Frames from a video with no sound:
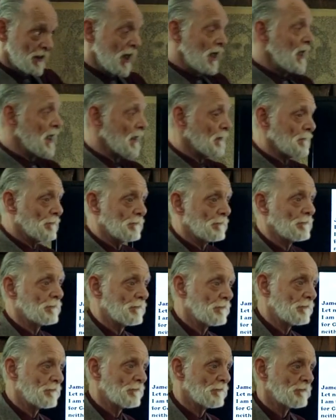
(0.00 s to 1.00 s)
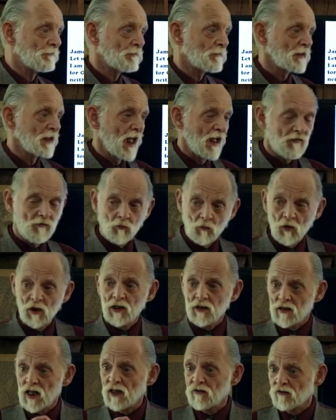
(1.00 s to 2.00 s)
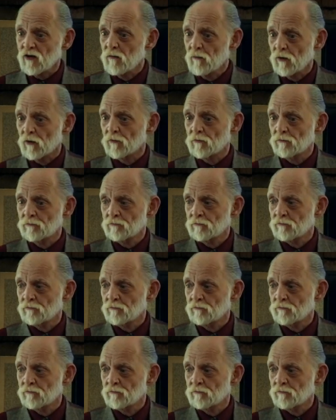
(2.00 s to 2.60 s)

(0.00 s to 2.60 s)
did it. It's really that simple.